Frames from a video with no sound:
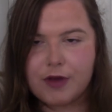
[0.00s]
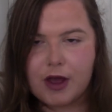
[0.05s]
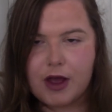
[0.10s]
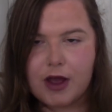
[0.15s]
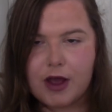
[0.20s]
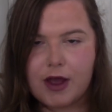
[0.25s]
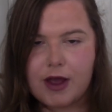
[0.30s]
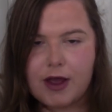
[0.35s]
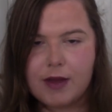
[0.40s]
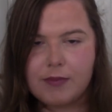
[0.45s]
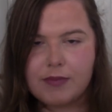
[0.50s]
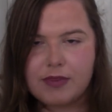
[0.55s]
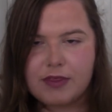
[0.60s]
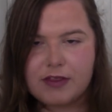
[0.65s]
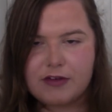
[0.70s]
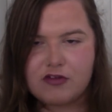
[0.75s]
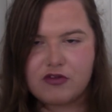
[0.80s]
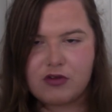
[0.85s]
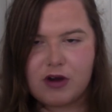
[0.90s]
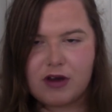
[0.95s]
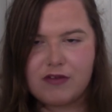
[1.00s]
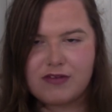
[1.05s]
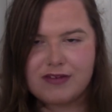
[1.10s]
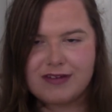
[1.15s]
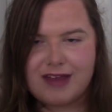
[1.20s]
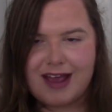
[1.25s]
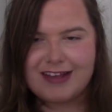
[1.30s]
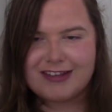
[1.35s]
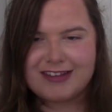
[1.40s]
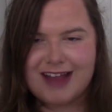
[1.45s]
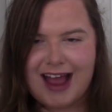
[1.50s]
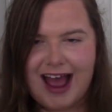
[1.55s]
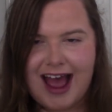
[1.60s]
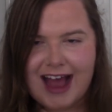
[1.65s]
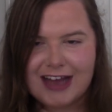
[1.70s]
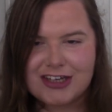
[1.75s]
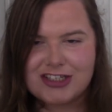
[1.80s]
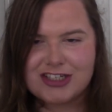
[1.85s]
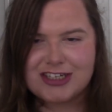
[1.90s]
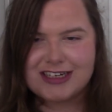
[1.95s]
The driving test
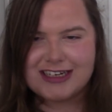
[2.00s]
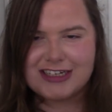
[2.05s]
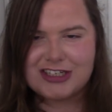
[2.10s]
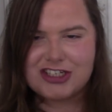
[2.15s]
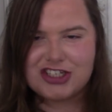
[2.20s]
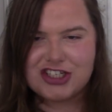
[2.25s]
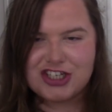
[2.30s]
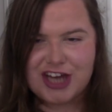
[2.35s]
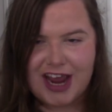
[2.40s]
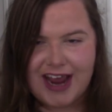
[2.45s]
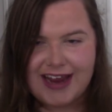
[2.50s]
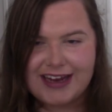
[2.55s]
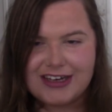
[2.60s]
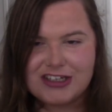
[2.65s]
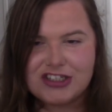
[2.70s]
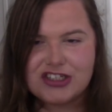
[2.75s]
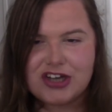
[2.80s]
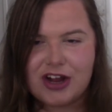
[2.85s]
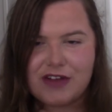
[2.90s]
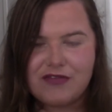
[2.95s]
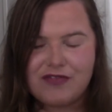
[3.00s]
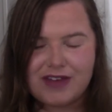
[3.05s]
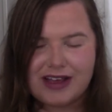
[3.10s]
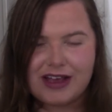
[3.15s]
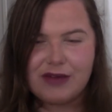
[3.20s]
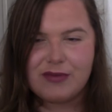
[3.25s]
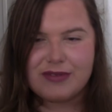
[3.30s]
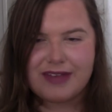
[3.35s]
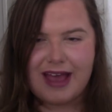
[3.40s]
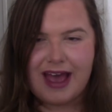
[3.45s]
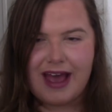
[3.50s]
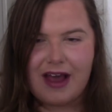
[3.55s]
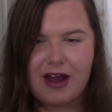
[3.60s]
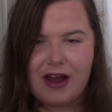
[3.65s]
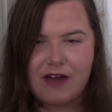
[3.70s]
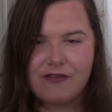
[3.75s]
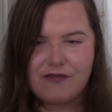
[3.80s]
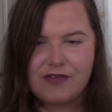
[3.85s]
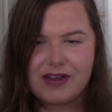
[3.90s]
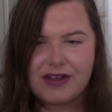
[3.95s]
actually changed.
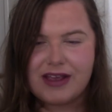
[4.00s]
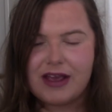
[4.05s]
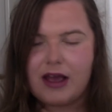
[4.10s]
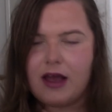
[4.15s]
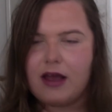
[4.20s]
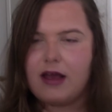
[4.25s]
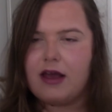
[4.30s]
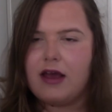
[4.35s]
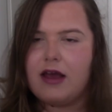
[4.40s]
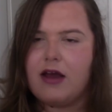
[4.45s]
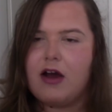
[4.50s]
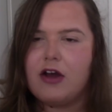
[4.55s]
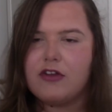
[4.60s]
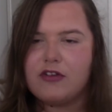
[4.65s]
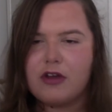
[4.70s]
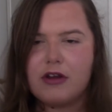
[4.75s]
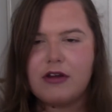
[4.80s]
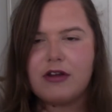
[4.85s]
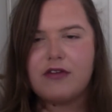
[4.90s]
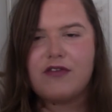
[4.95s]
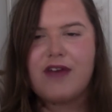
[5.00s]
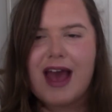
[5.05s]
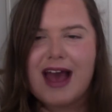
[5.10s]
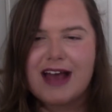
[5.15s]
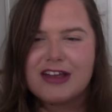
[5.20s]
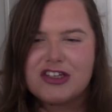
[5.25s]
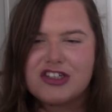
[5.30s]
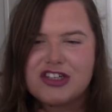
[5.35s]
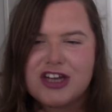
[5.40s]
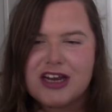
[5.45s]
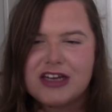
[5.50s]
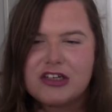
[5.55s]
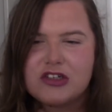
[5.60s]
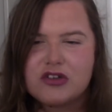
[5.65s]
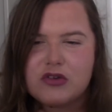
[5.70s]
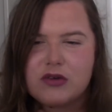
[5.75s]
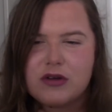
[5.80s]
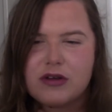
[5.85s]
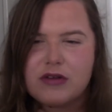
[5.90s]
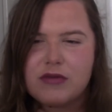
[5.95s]
I don't know if it has
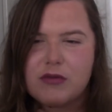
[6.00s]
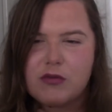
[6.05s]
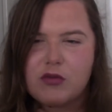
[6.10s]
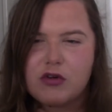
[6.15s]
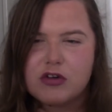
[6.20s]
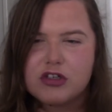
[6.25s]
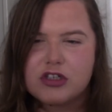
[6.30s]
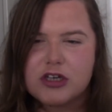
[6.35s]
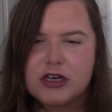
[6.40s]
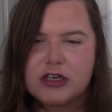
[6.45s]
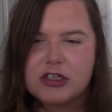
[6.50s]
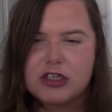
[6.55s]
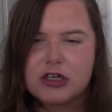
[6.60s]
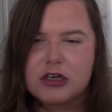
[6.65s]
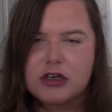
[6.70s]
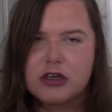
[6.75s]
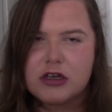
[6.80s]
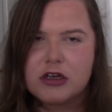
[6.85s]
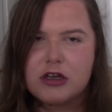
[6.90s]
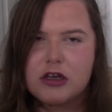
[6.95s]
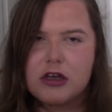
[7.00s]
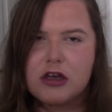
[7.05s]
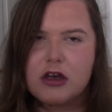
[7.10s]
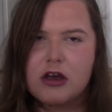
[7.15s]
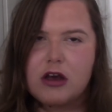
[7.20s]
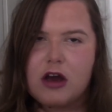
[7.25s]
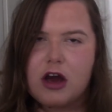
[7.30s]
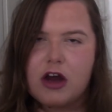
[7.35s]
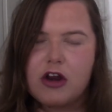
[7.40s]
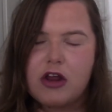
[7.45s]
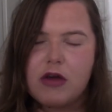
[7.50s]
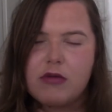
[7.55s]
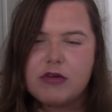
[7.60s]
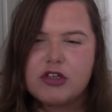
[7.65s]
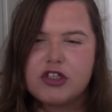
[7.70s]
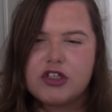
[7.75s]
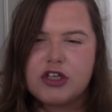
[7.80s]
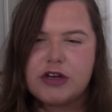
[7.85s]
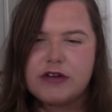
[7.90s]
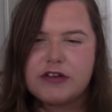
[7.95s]
changed or it was changing. I know it was
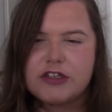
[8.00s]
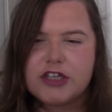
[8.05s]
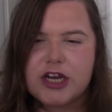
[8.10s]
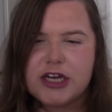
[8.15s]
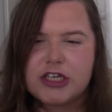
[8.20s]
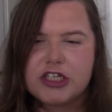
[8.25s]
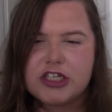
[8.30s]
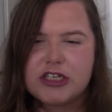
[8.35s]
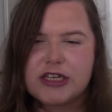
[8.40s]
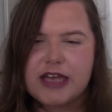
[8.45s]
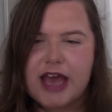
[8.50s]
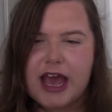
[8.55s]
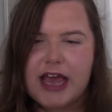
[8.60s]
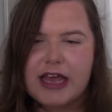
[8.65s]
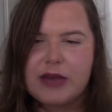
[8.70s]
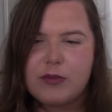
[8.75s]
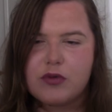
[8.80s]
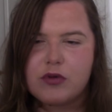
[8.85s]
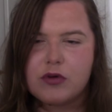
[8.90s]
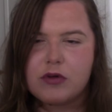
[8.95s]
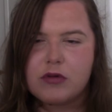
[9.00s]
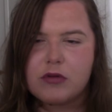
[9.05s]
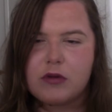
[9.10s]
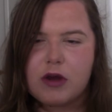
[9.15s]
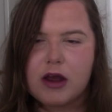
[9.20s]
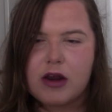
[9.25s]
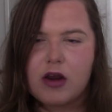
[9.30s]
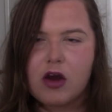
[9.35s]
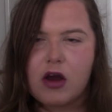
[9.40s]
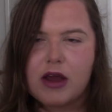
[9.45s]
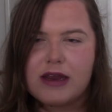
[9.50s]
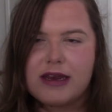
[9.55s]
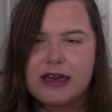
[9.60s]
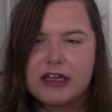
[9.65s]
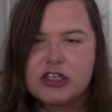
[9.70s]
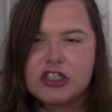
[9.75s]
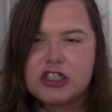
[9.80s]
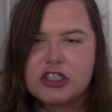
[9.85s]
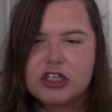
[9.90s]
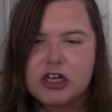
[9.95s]
due to change in the April, and I
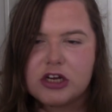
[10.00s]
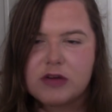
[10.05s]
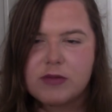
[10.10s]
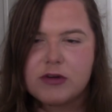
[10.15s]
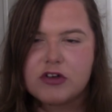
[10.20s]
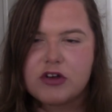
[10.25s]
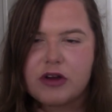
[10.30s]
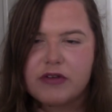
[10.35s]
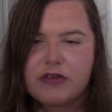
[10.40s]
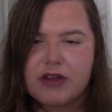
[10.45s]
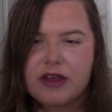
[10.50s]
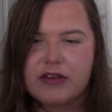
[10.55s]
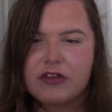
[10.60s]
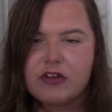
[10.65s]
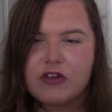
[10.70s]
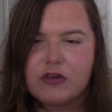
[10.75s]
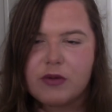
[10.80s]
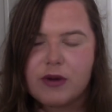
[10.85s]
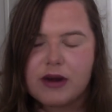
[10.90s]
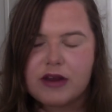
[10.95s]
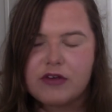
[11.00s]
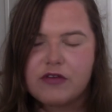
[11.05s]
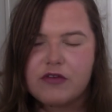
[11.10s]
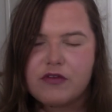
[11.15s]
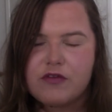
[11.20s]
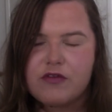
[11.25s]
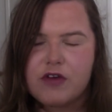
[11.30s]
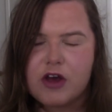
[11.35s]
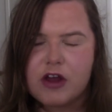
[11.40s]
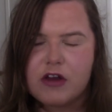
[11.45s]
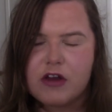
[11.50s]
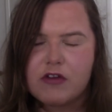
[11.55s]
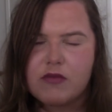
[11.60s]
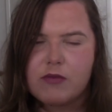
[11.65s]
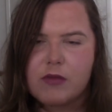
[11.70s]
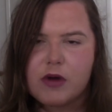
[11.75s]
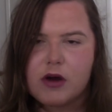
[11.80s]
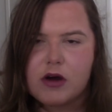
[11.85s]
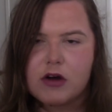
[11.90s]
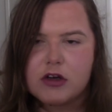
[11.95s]
literally took my driving test the 23rd of
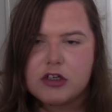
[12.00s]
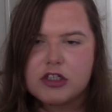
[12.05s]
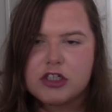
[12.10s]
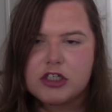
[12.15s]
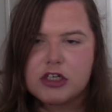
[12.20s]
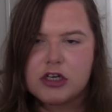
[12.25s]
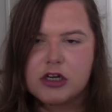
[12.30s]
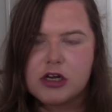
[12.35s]
March.